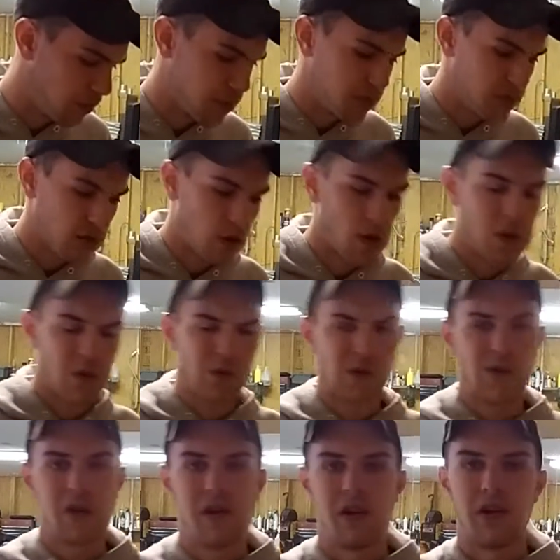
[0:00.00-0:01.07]
with
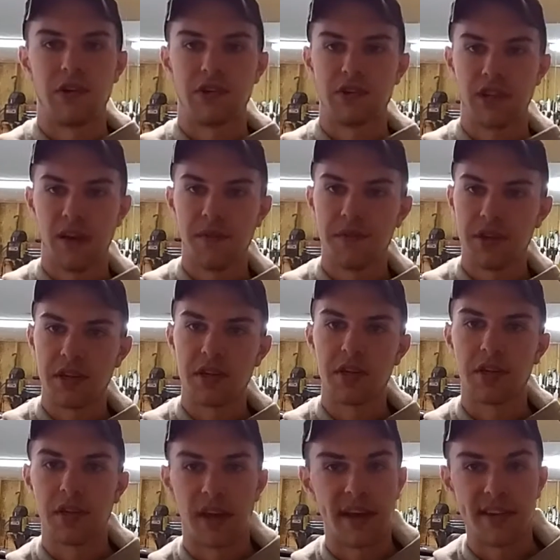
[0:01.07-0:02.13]
a
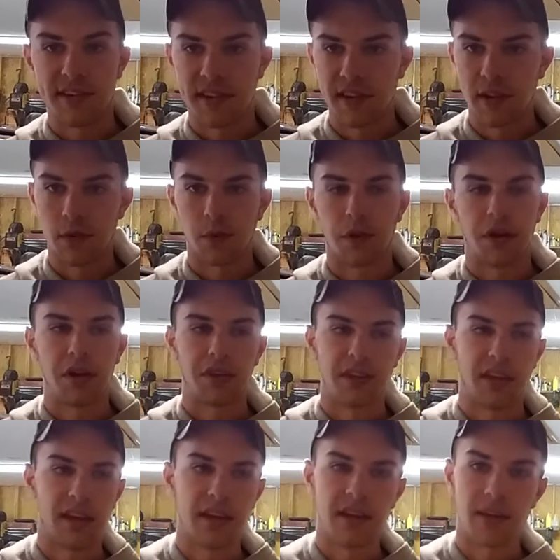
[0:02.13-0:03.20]
70-18 rod,
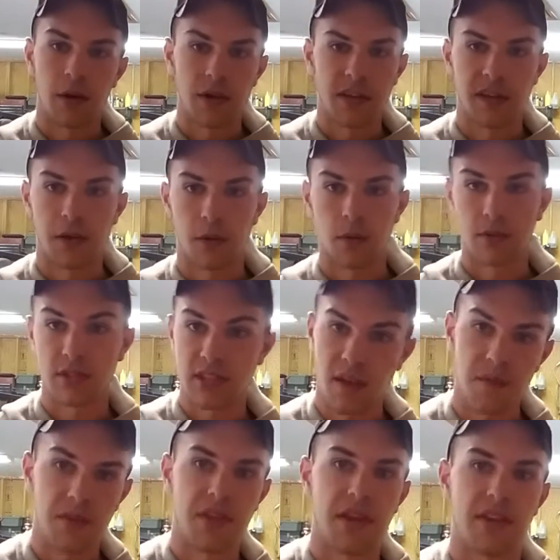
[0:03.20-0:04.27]
that can hold
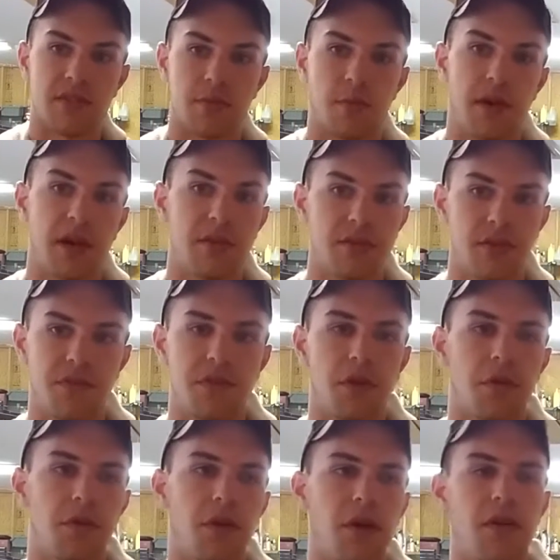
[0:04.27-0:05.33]
70,000 pounds if
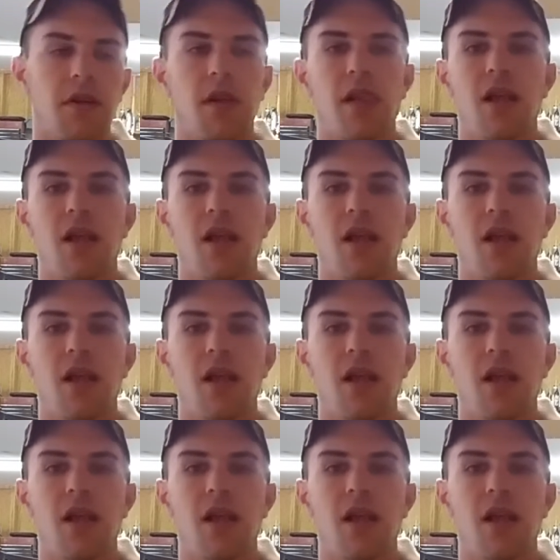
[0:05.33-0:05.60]
done right.